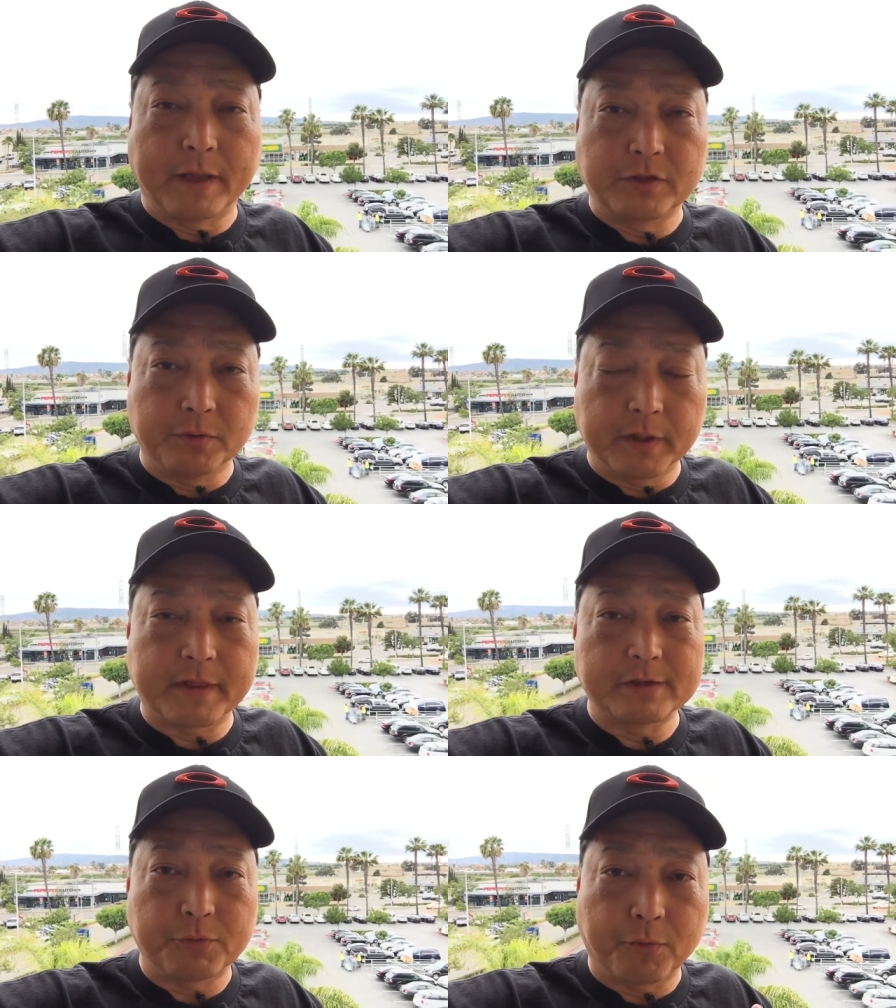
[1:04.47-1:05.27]
and do the
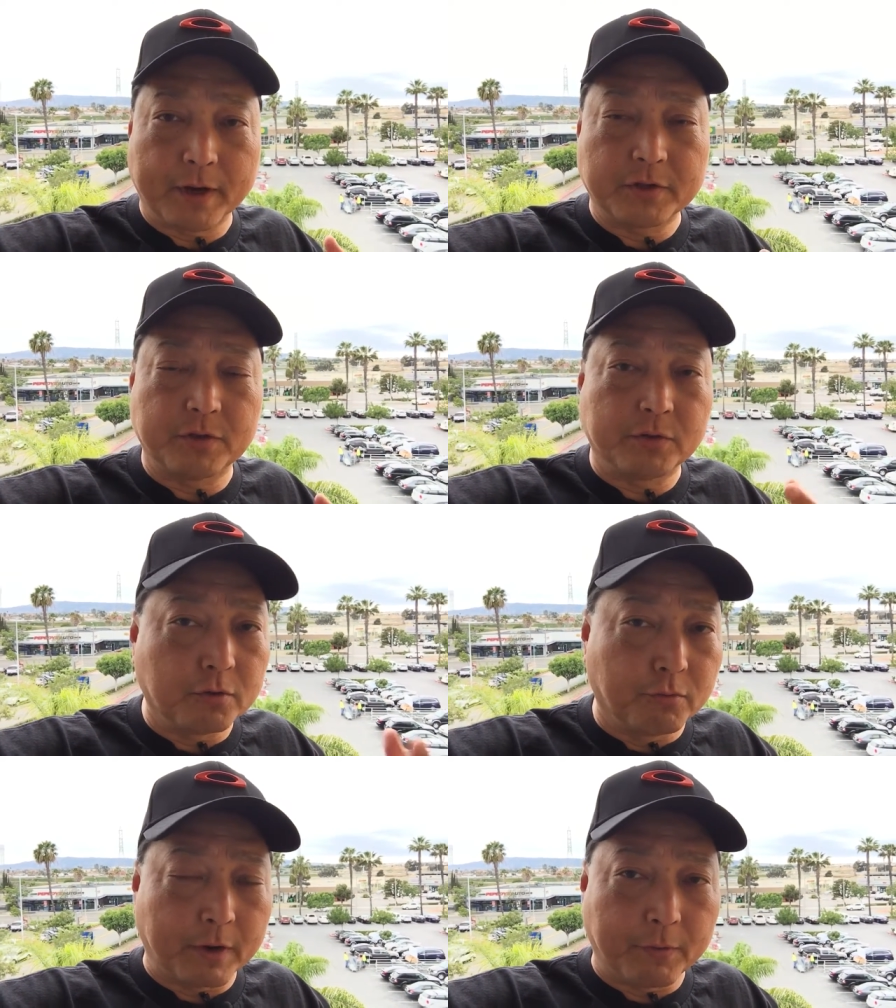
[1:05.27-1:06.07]
things we wanted to
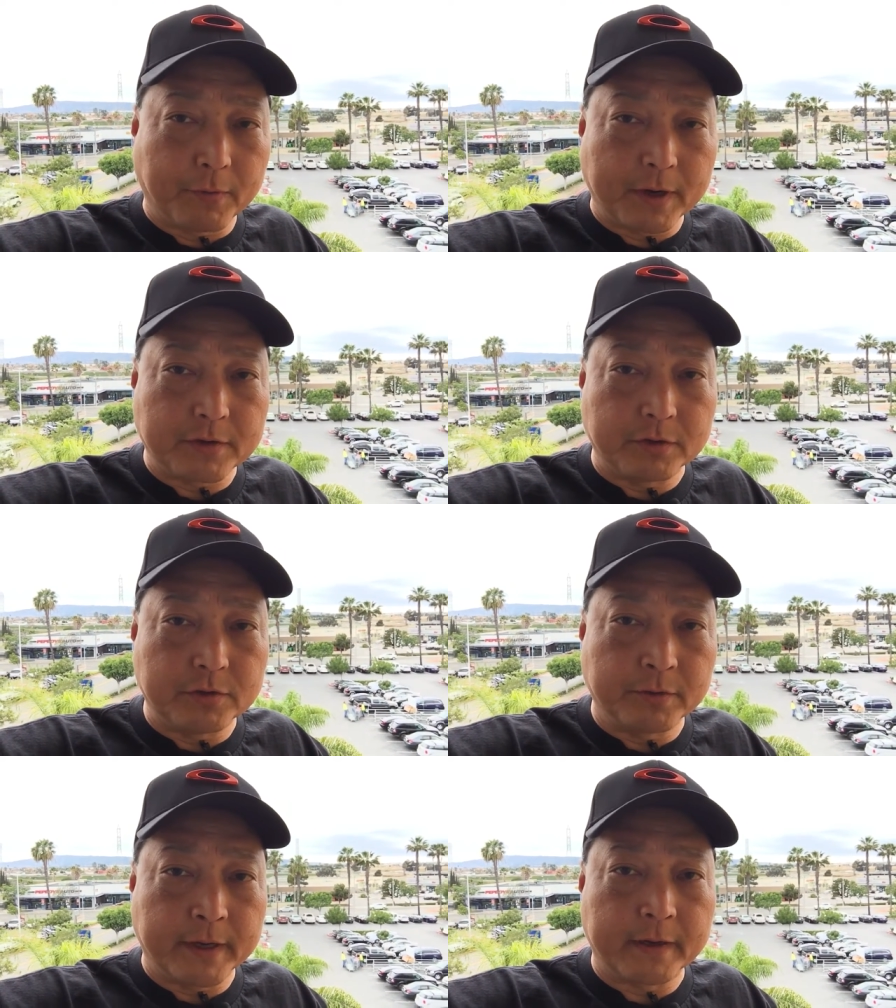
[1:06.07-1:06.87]
do when we wanted to
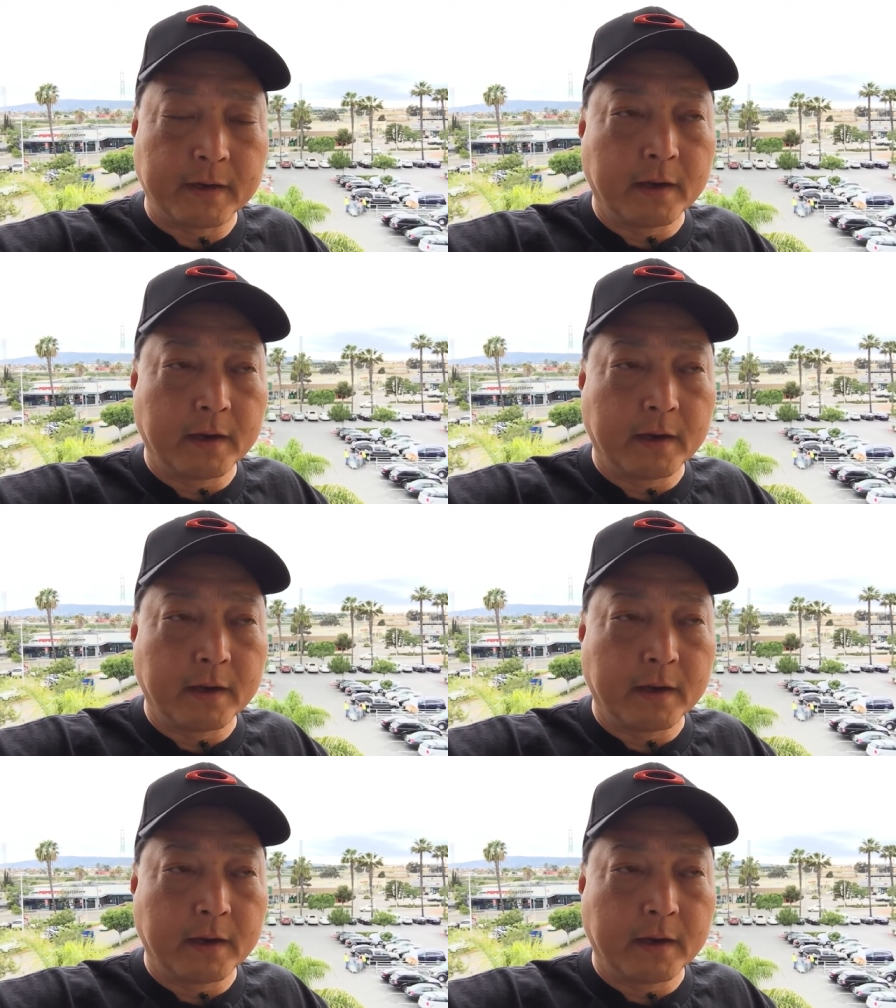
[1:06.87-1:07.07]
do it.